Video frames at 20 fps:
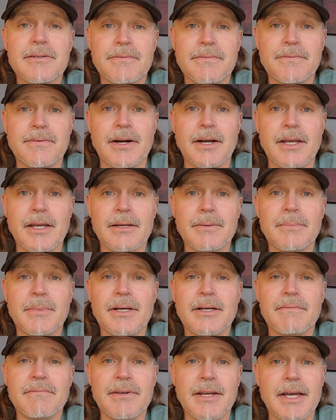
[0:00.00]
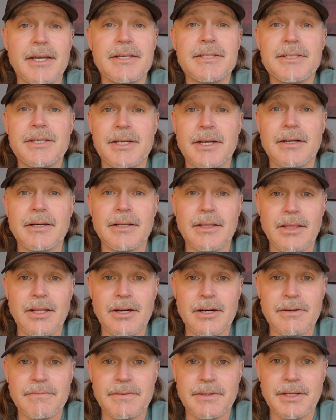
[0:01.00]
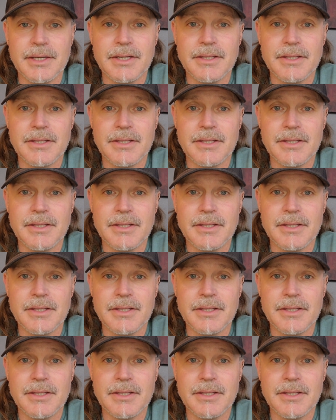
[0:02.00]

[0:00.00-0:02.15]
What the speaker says: a frame of nice young larvae